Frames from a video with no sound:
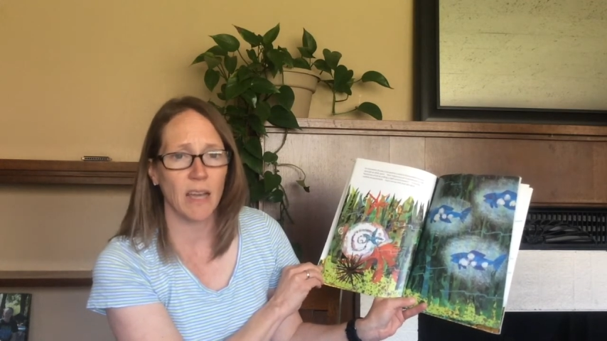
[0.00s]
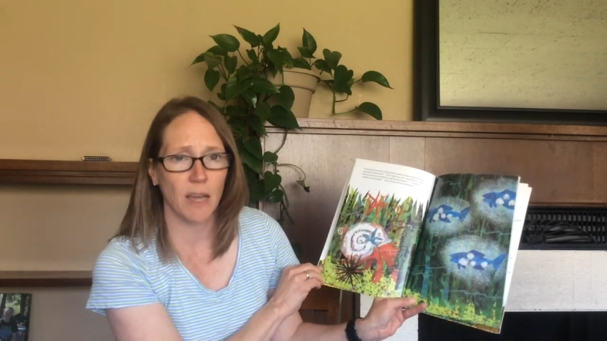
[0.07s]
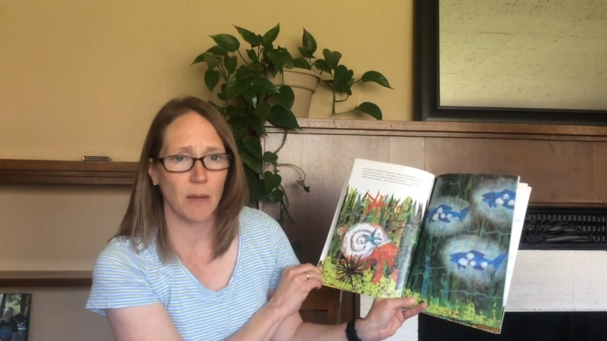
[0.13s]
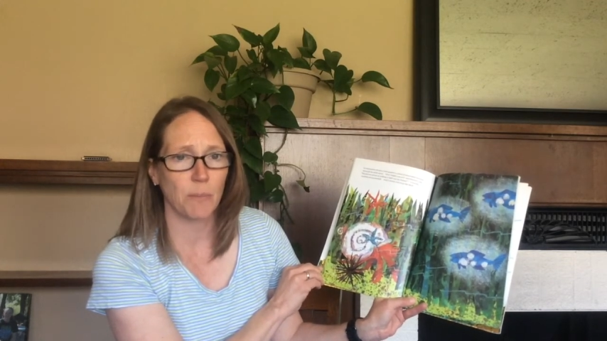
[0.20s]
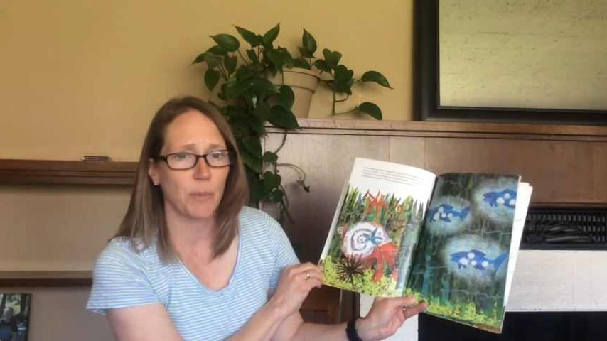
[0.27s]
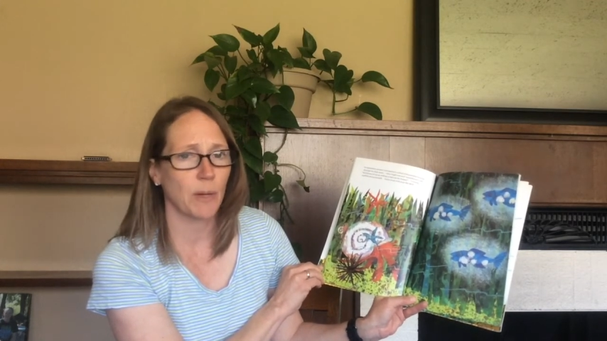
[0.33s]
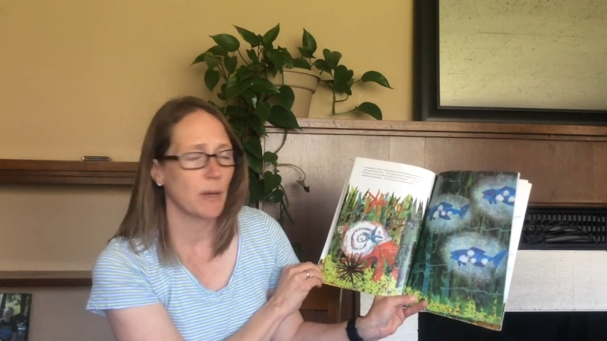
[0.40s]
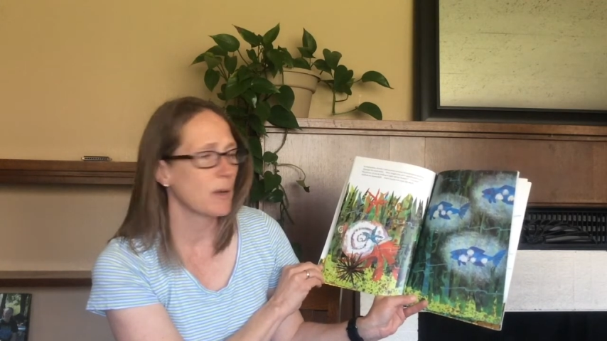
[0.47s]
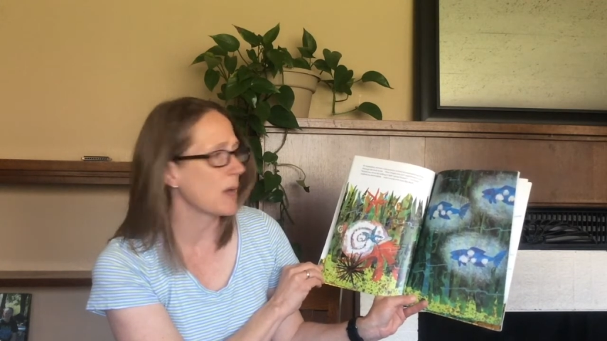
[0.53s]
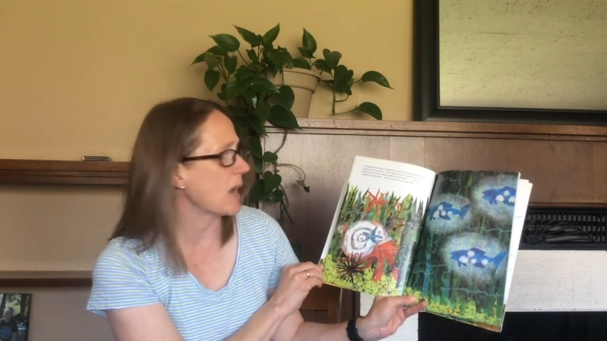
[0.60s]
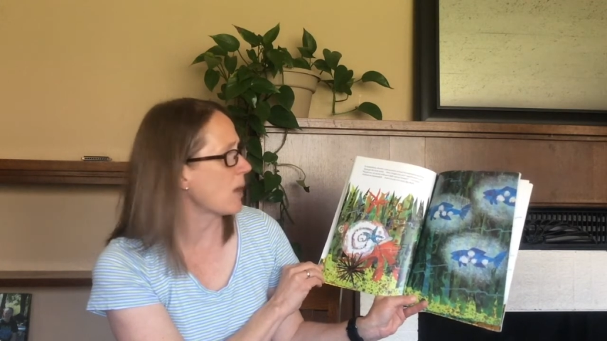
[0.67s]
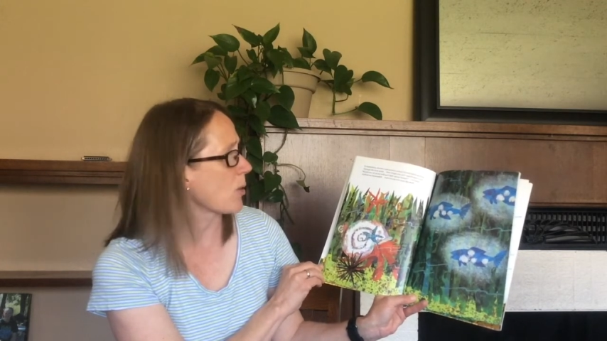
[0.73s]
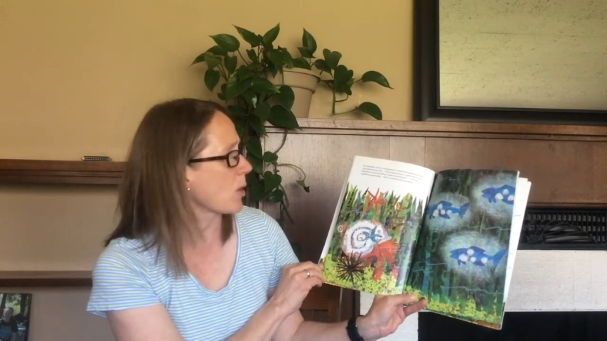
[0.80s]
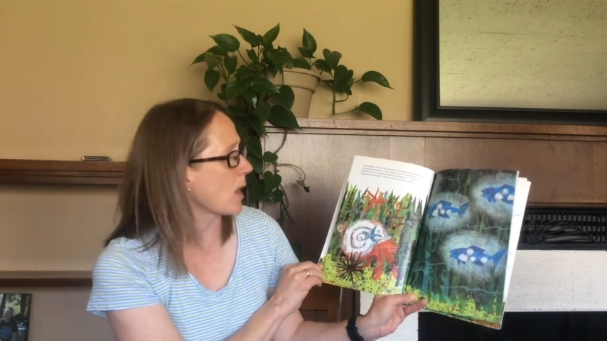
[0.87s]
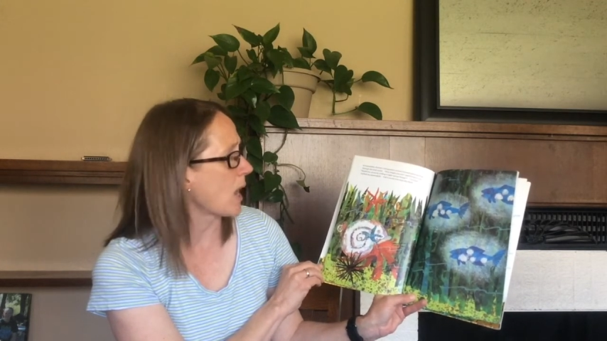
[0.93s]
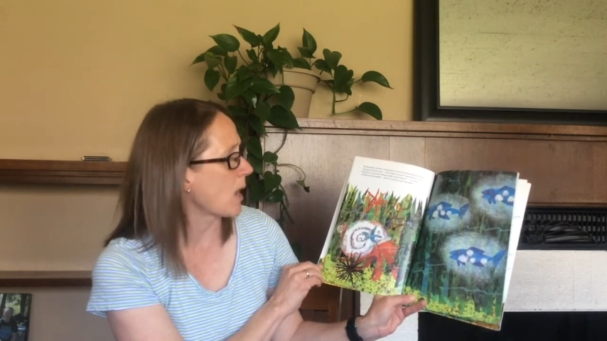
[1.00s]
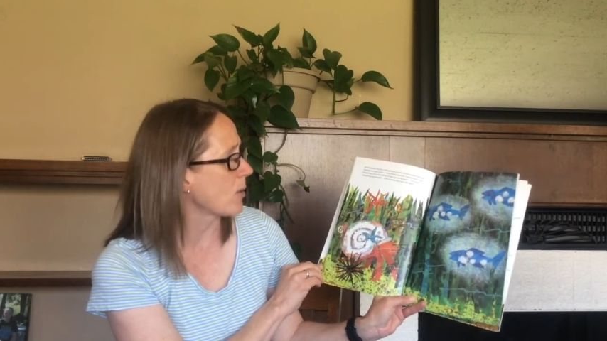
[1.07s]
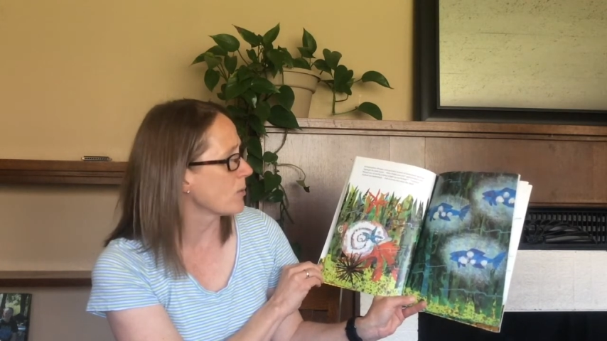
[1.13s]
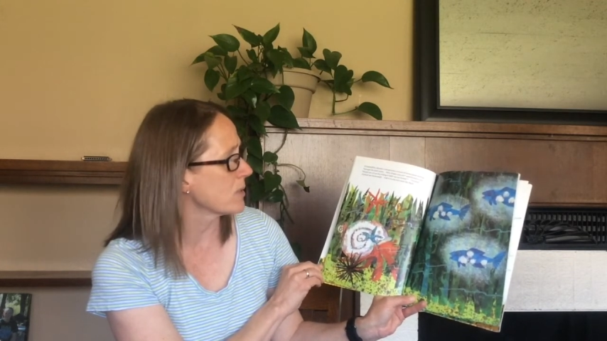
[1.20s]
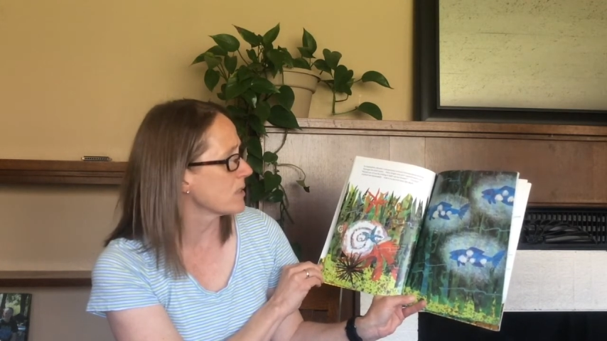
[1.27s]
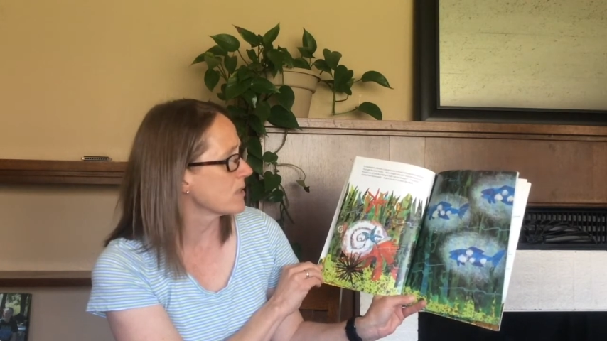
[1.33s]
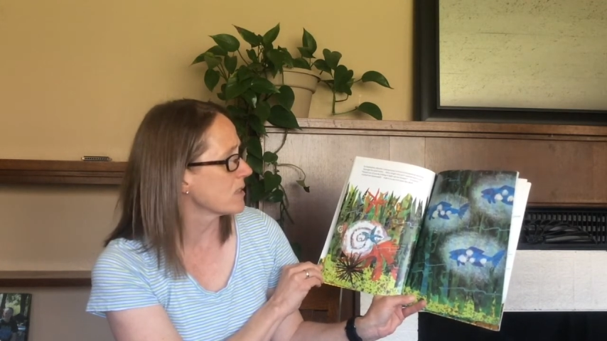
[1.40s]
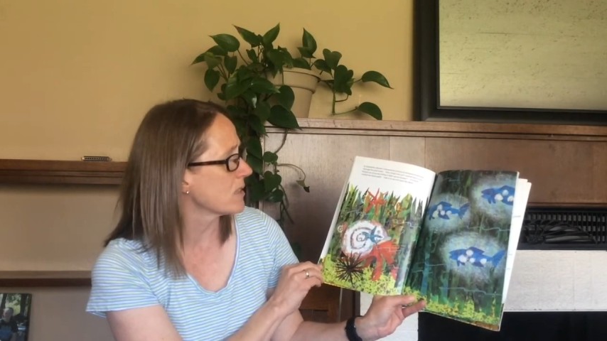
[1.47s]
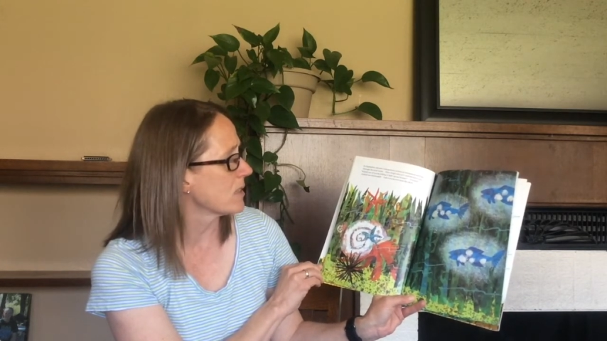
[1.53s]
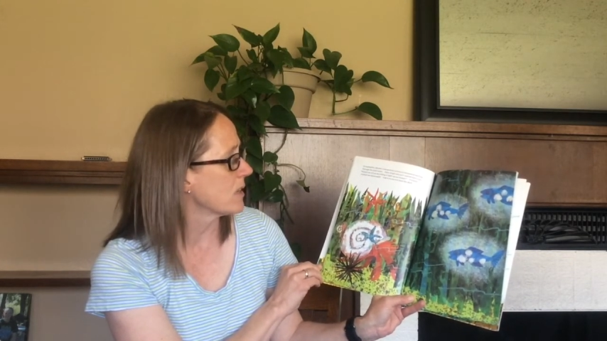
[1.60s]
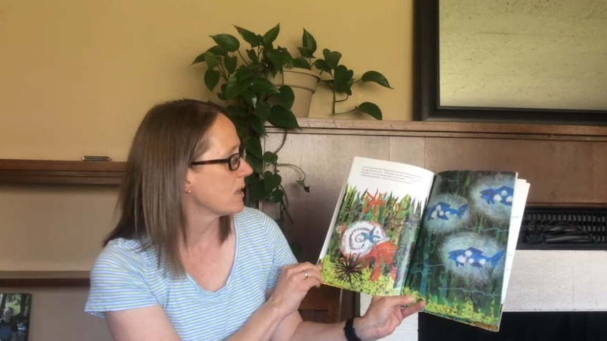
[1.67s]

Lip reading: up our house?